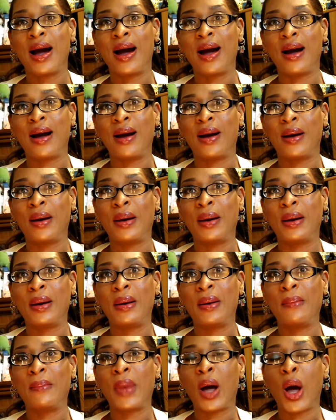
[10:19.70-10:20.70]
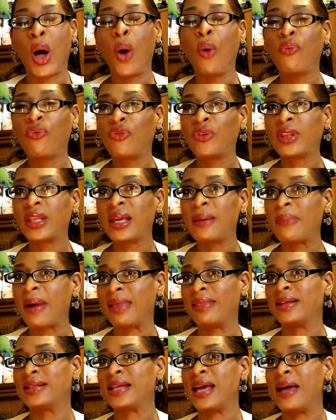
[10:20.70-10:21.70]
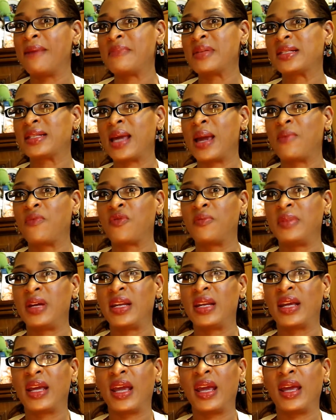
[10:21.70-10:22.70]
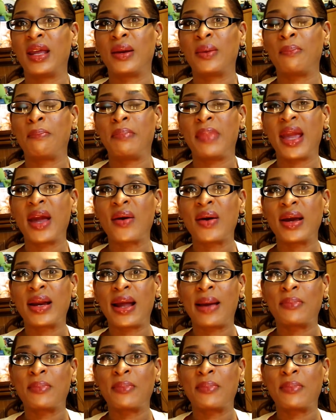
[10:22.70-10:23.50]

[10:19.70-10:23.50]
hopefully by the time it's time for me to get married,